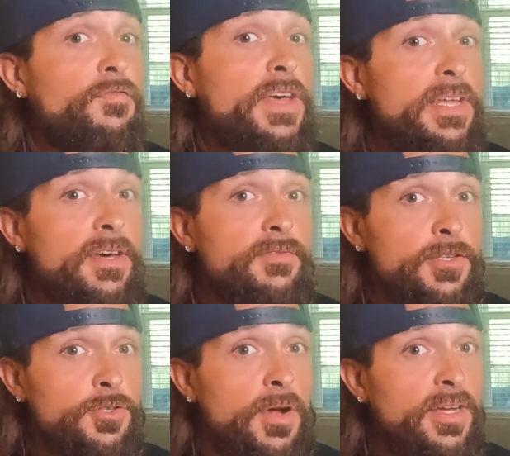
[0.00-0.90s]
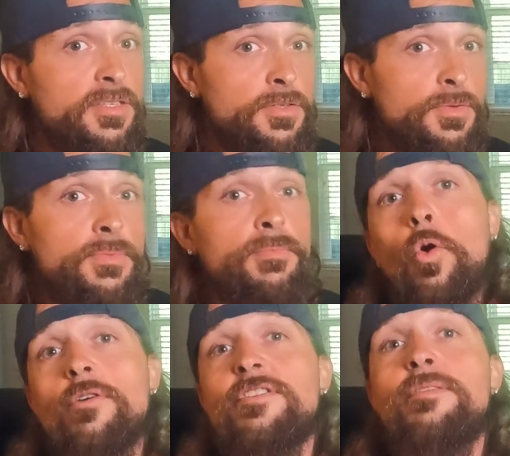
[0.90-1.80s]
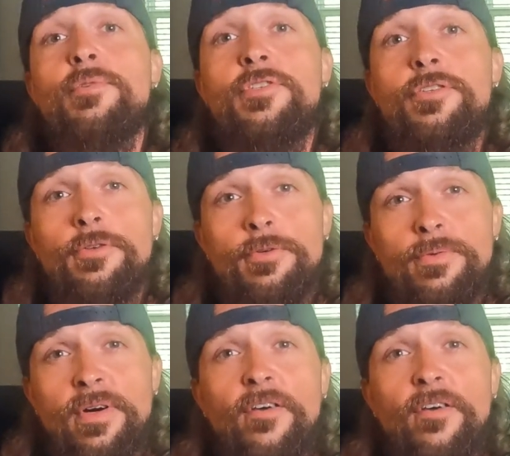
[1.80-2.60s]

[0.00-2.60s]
fit of your dry suit. Course number 2,